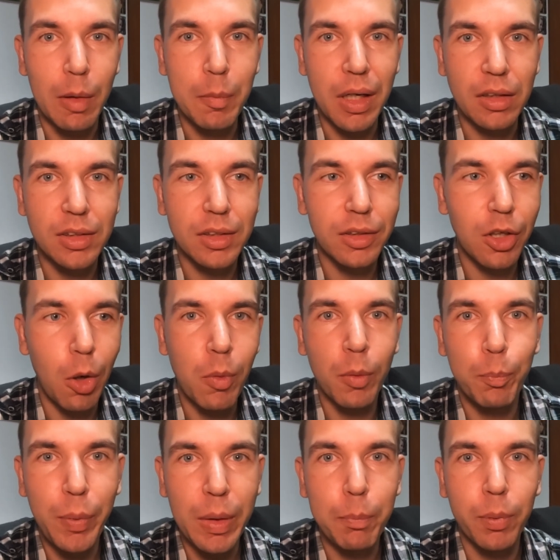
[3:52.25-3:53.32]
amongst
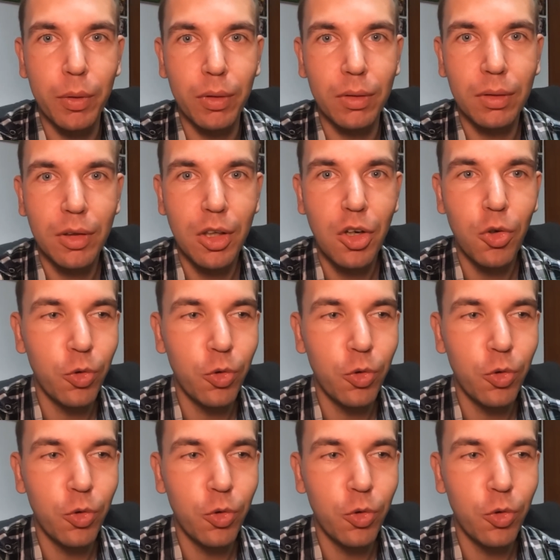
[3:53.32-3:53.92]
common people